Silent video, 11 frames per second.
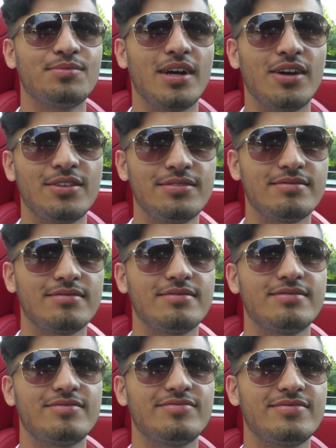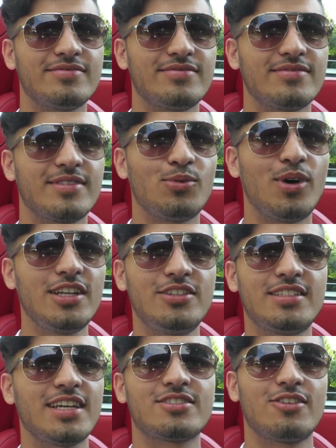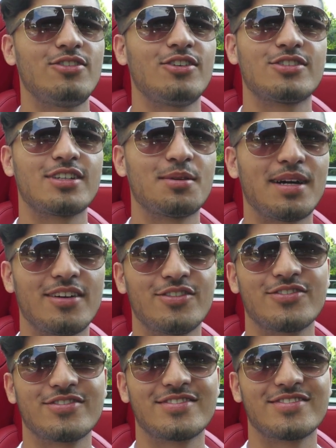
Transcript: Mo, why do you take so long to come out?